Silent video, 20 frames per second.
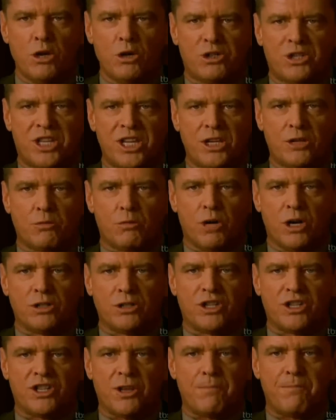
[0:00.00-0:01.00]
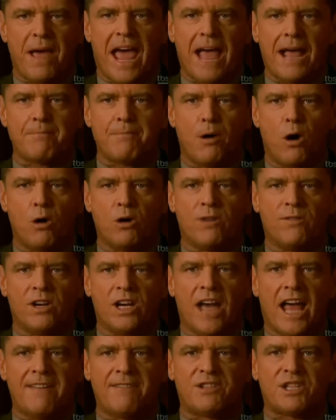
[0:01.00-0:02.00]
We use these words as the
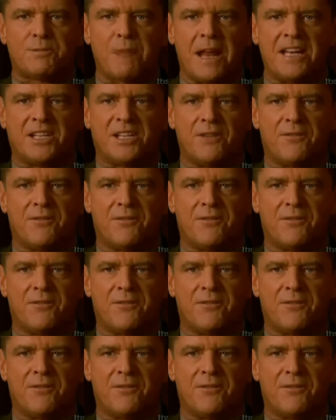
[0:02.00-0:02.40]
backbone of a life